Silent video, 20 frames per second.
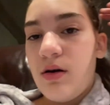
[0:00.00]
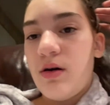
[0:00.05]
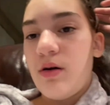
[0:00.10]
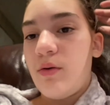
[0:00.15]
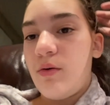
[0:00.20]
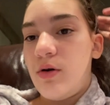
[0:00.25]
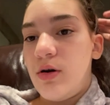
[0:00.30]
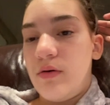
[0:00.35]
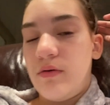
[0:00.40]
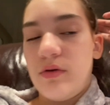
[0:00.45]

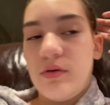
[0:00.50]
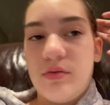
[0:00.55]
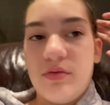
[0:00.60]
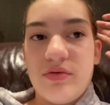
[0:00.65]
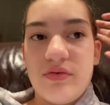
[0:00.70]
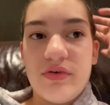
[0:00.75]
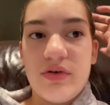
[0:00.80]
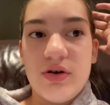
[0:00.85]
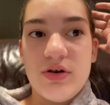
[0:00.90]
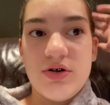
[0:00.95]
Whatever, I'm gonna
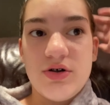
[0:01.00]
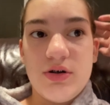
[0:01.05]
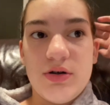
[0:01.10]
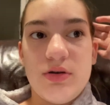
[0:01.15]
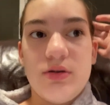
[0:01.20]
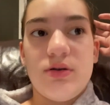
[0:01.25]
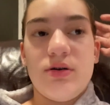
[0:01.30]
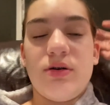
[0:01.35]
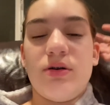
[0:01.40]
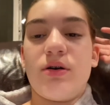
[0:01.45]
finish it,
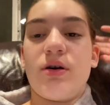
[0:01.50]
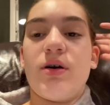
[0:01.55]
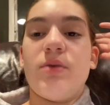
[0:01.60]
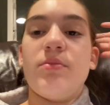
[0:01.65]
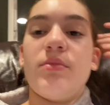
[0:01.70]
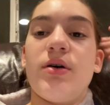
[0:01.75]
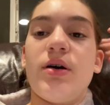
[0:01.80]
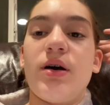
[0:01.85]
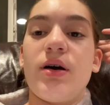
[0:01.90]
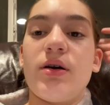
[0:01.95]
and then I'll come
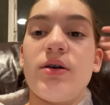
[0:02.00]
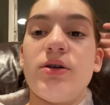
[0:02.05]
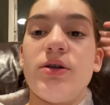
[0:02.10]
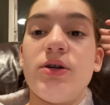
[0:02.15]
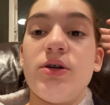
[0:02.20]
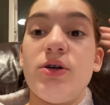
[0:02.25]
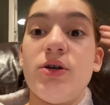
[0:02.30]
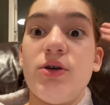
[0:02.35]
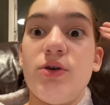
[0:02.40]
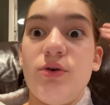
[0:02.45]
back
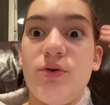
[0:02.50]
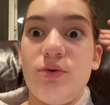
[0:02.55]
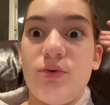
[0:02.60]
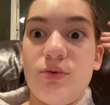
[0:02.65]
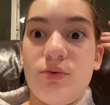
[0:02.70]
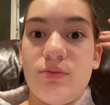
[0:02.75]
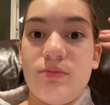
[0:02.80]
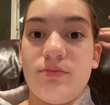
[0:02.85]
to you.